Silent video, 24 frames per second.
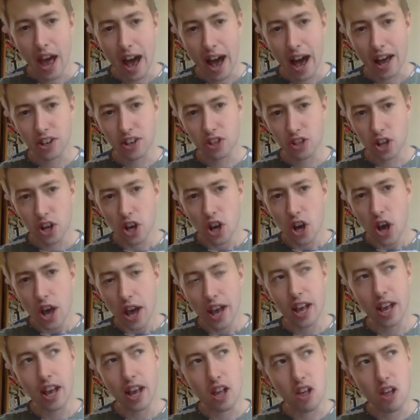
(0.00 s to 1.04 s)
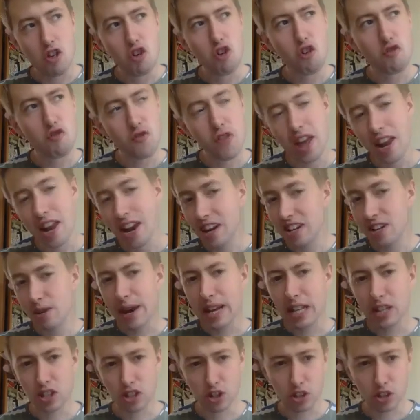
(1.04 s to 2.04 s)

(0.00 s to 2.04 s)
And in debates,